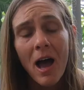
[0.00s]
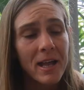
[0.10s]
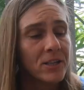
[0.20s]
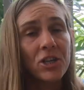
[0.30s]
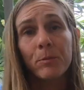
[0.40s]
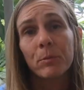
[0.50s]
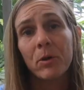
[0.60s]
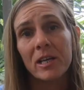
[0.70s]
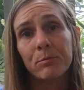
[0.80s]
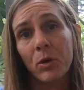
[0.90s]
at a cheaper
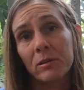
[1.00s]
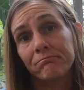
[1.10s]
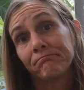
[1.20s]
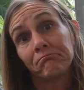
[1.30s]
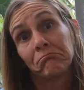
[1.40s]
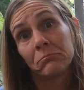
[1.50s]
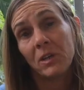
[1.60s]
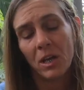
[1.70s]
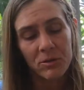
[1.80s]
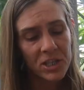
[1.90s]
price point.
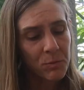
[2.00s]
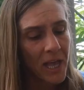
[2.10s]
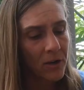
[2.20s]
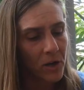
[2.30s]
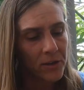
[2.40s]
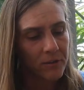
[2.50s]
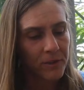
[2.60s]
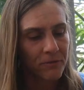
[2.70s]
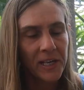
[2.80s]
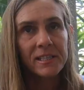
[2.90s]
You know, just without all
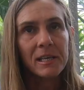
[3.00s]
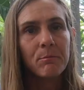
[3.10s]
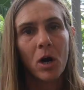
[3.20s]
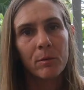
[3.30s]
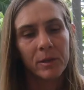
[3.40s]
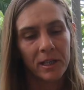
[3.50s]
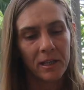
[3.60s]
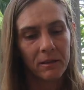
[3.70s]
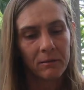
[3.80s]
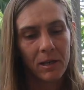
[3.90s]
the fancy
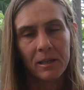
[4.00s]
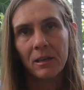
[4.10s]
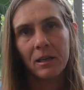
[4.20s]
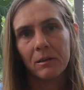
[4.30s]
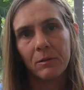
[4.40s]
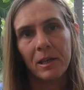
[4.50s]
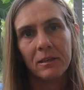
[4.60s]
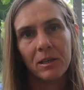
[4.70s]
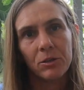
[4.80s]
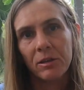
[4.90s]
marbling in the
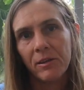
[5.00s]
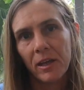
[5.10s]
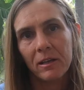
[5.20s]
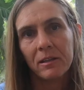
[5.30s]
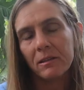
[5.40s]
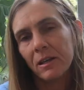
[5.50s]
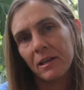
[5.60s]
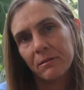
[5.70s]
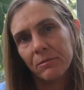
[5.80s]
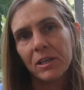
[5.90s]
urethane,
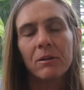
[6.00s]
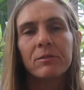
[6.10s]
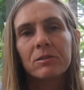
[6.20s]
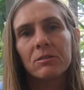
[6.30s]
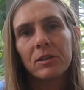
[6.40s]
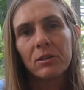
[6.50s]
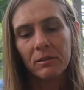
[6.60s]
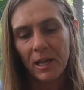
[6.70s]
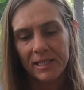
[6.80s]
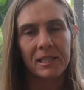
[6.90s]
and you know,
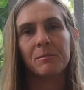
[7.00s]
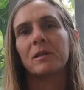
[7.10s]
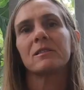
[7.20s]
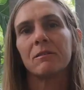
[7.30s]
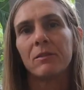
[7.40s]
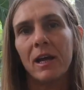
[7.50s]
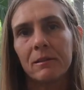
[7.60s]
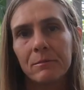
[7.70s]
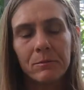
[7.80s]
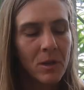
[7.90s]
they're less expensive.
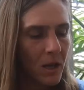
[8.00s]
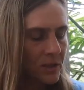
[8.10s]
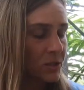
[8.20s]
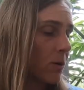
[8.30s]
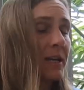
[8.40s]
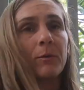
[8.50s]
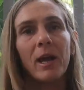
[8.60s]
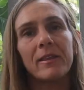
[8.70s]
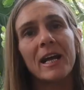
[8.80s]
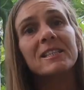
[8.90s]
And so
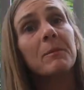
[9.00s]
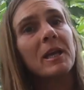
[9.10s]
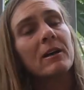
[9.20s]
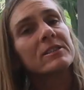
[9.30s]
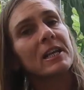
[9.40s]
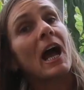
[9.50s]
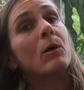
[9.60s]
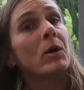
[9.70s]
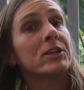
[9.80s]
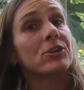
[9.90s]
anyway, that's something else that
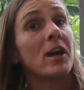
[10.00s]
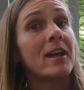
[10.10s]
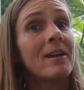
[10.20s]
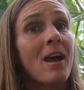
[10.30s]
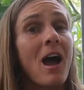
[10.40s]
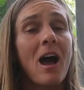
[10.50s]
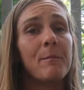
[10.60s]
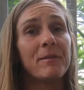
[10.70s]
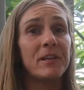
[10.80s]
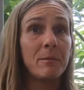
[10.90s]
I want to try.
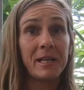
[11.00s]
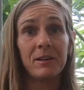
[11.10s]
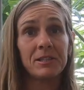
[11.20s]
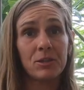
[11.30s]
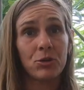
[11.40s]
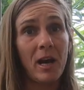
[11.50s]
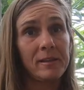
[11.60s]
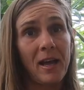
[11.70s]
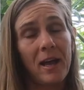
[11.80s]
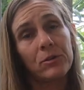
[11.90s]
If anybody else has
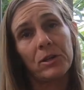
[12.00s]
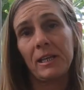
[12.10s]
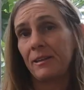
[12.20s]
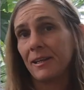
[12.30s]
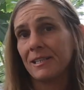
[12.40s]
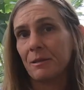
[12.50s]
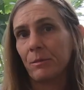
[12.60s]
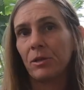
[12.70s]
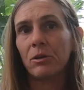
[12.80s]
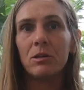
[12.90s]
tried that or anything
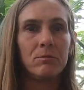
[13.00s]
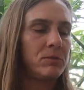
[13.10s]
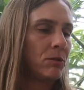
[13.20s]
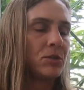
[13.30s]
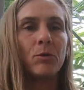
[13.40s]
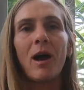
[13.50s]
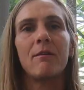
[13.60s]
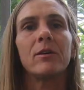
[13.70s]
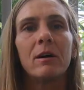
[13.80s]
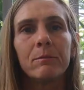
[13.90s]
similar, and you know, you
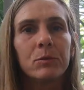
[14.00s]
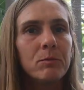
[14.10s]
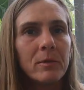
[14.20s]
have